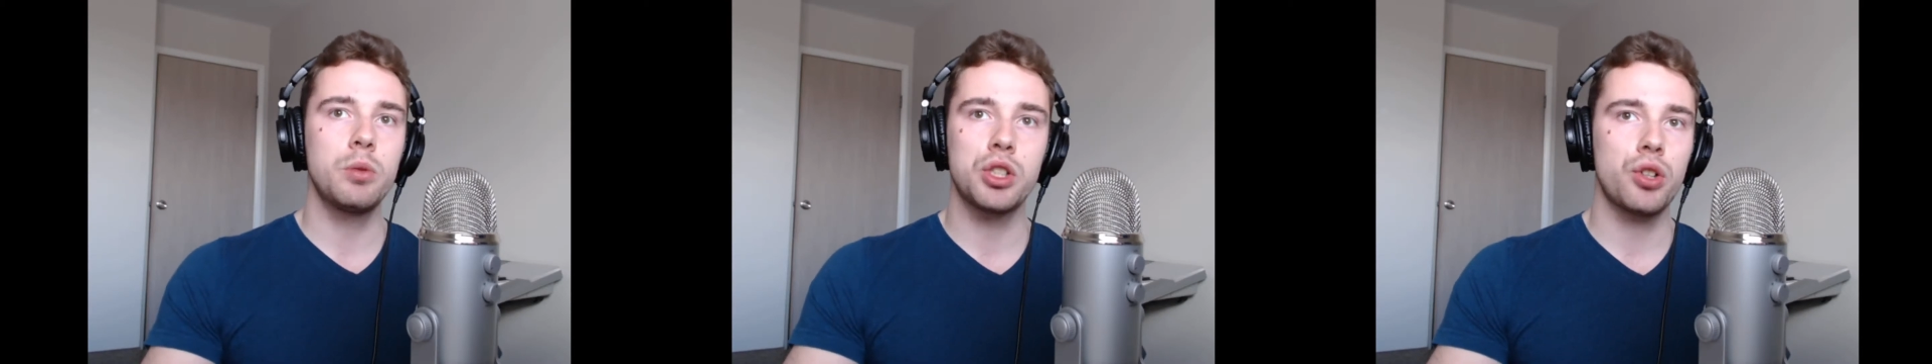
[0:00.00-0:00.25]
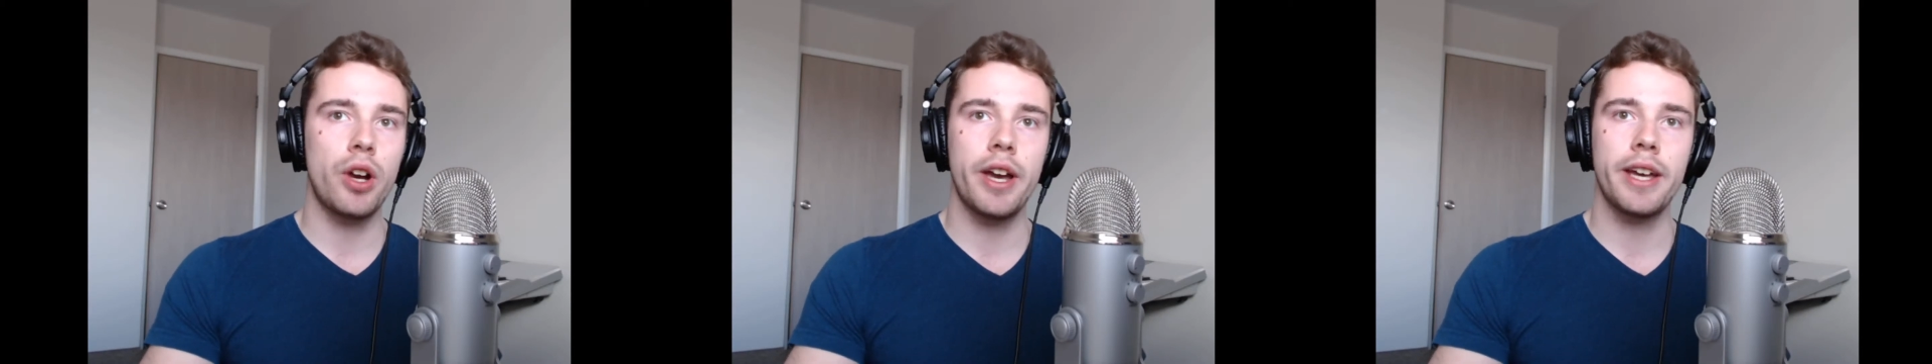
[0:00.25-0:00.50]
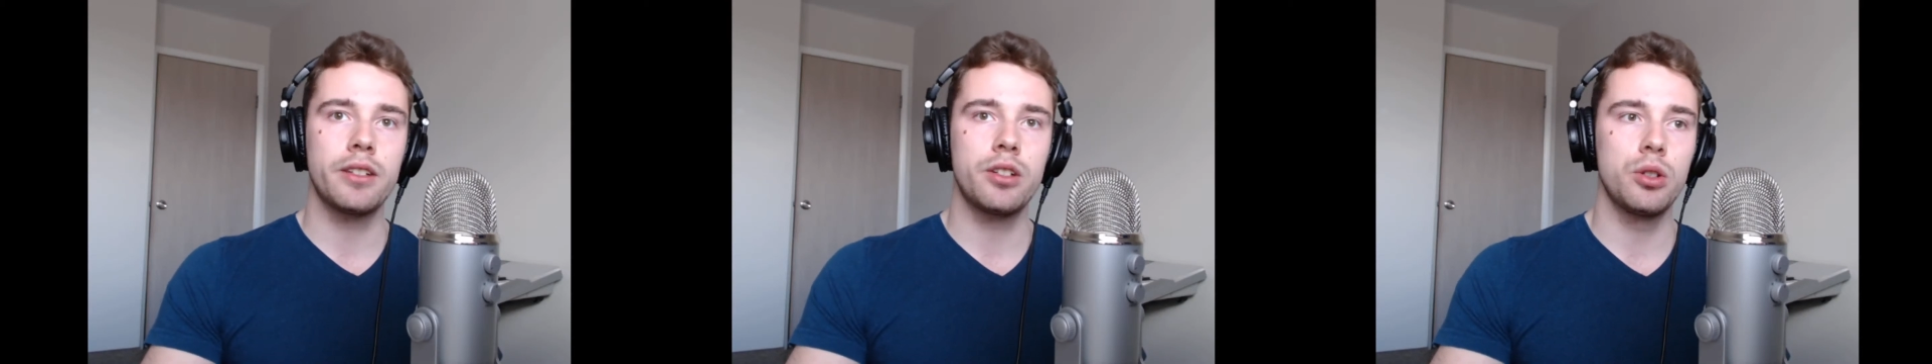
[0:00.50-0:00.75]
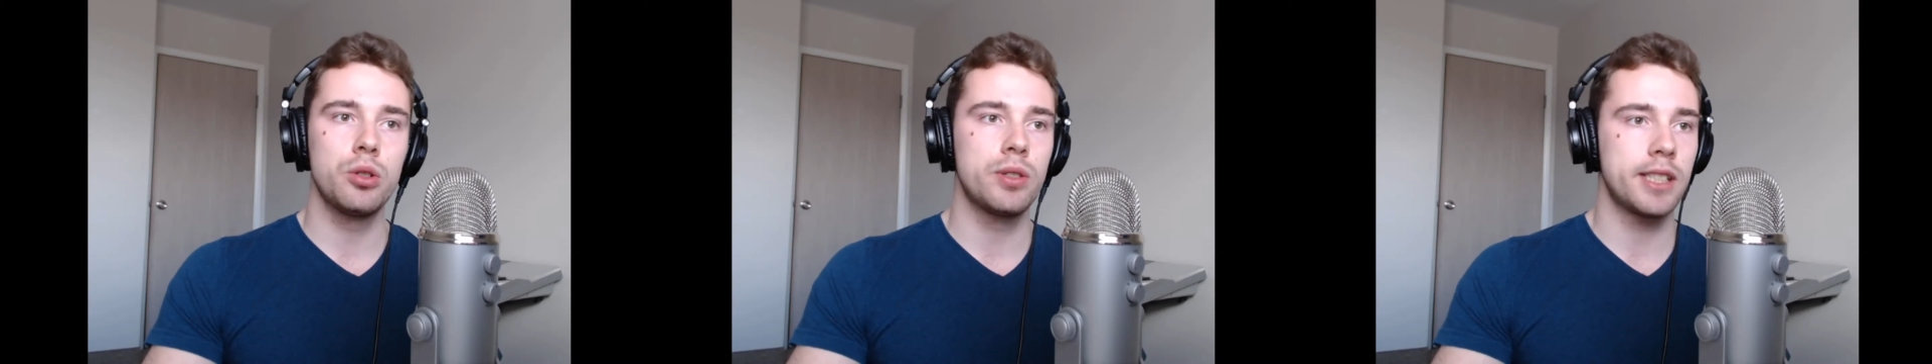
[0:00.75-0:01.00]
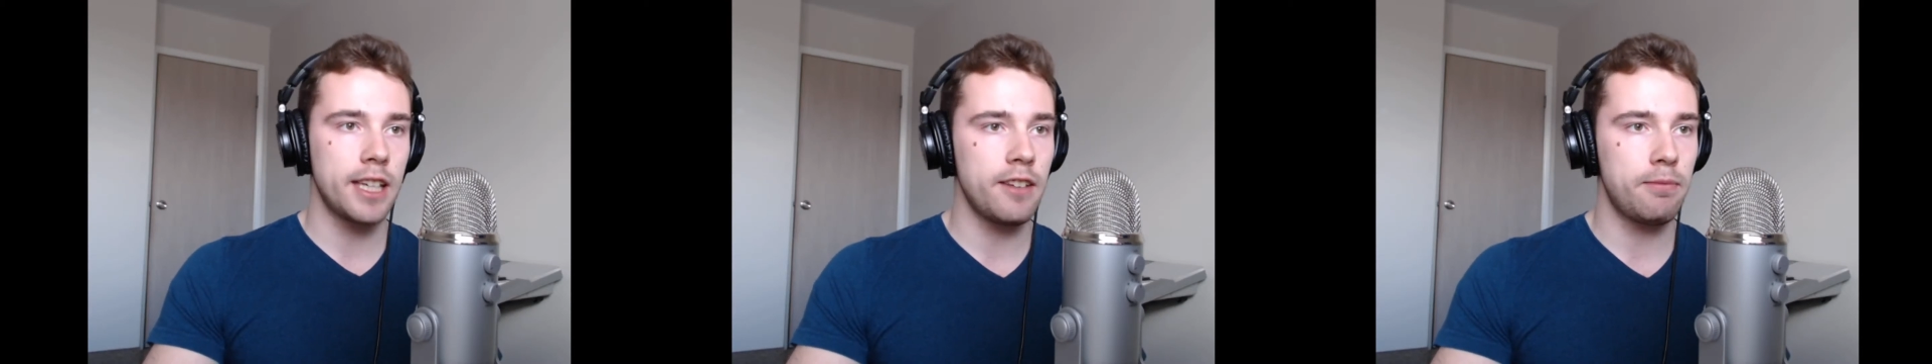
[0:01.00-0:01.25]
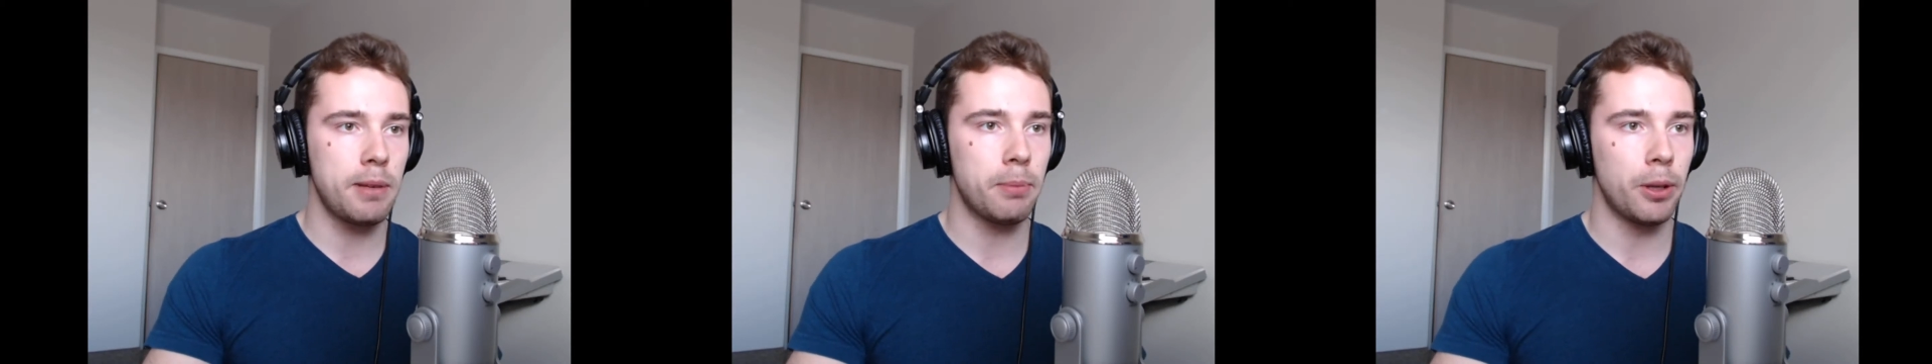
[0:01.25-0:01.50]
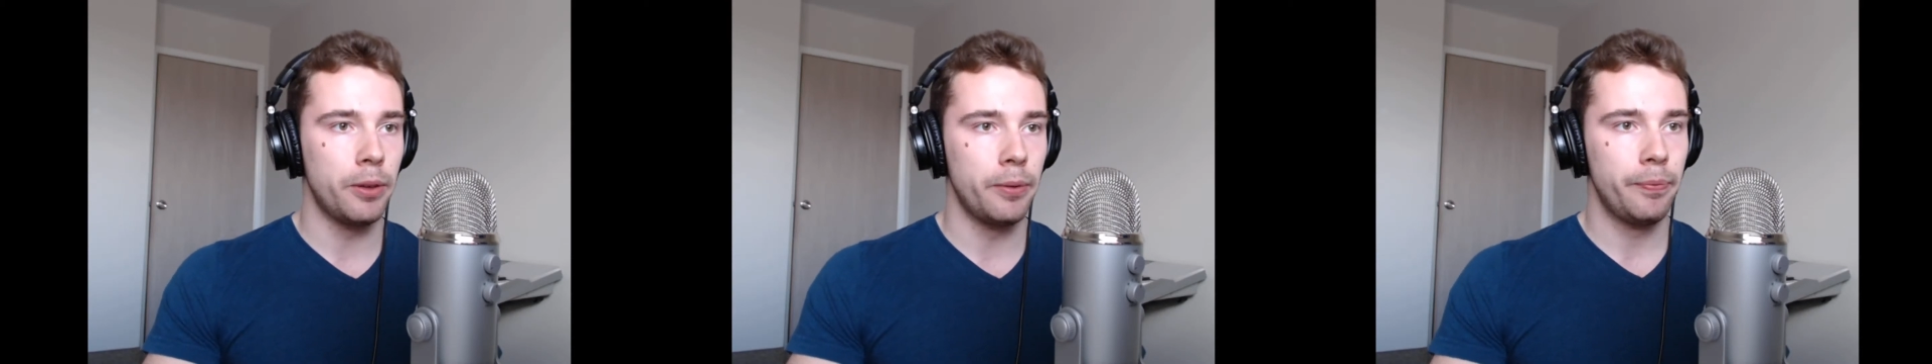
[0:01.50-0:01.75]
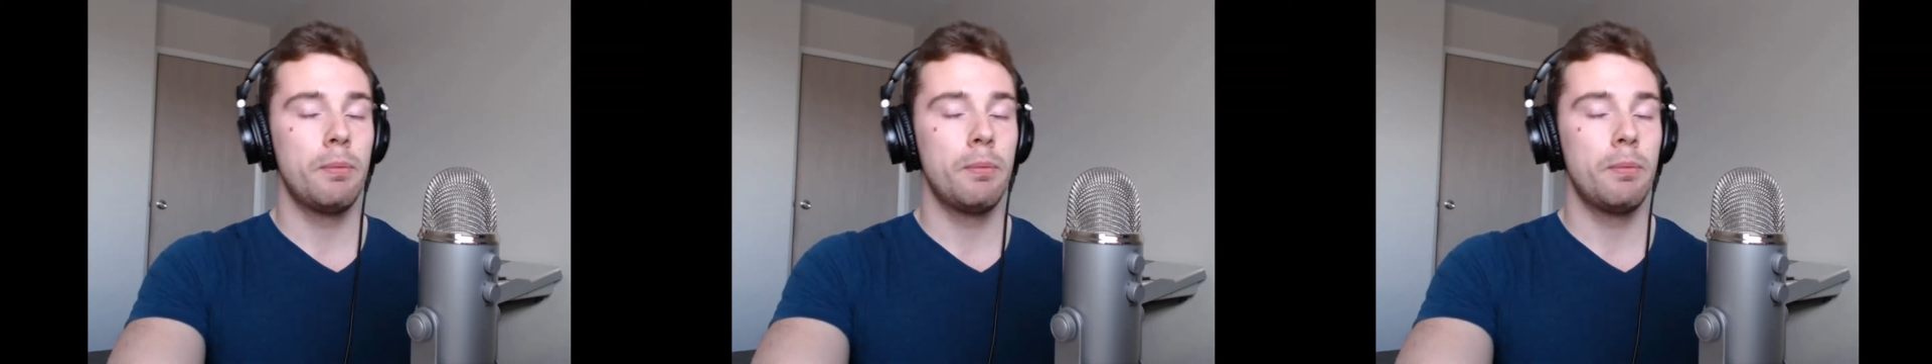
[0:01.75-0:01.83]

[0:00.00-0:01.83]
was trying to deceive people.